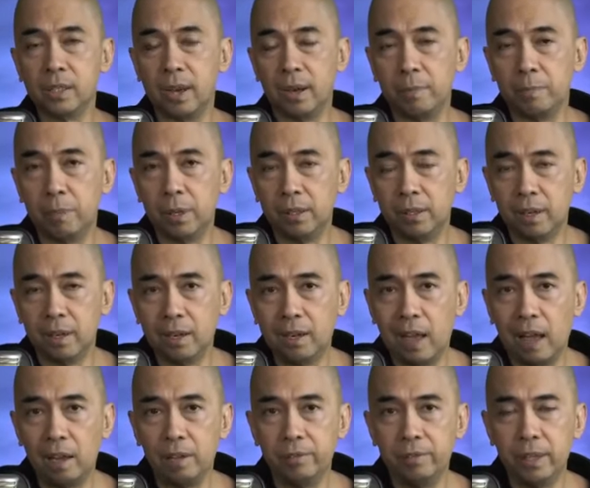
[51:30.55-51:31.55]
Brother
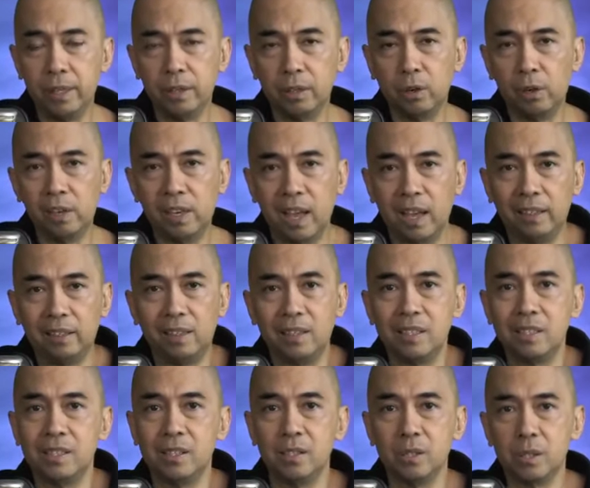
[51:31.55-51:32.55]
Galvin
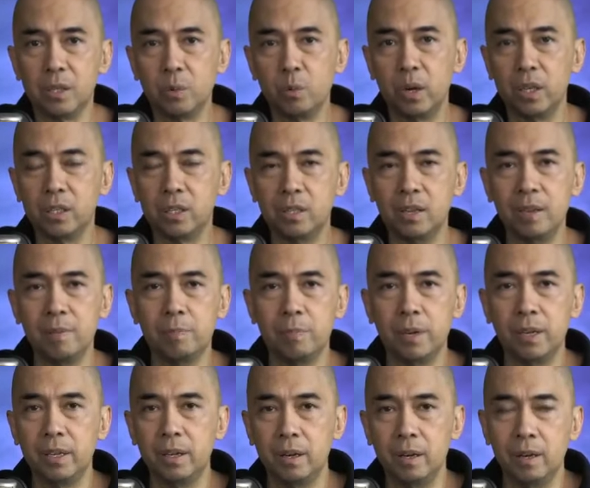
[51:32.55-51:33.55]
Colliantes is requesting
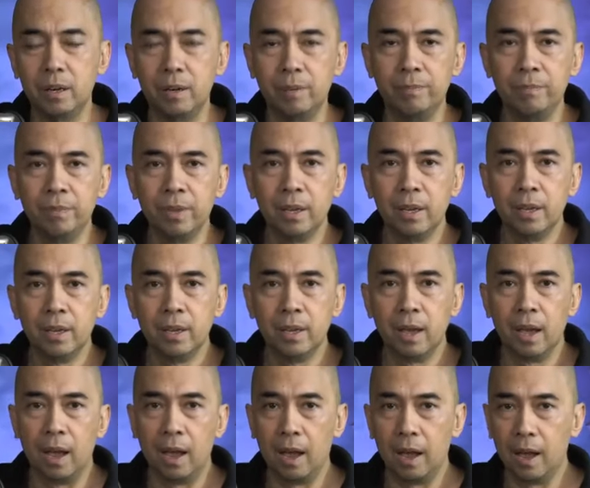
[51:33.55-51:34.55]
prayer
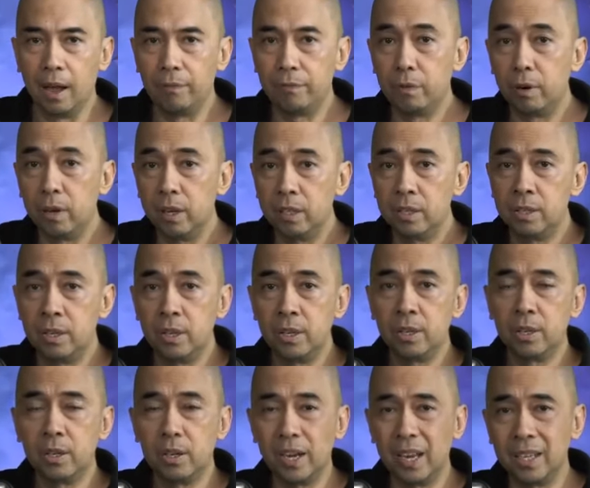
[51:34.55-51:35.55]
for his
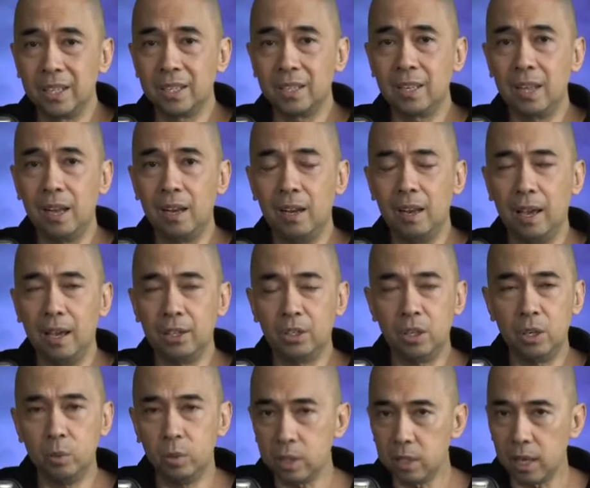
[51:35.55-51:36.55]
sister Estella.
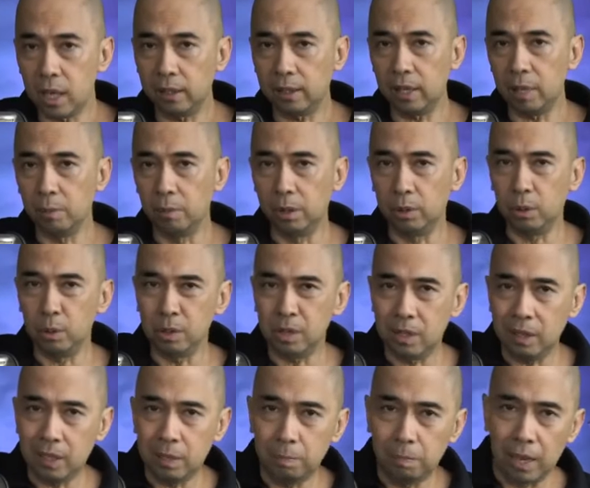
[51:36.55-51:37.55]
She was not able to
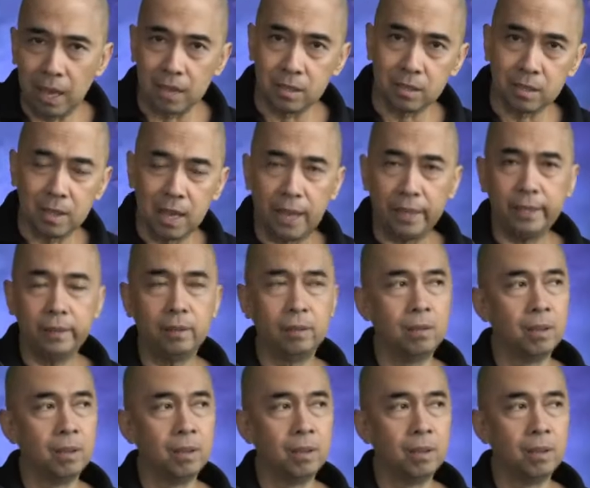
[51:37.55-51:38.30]
sleep last night.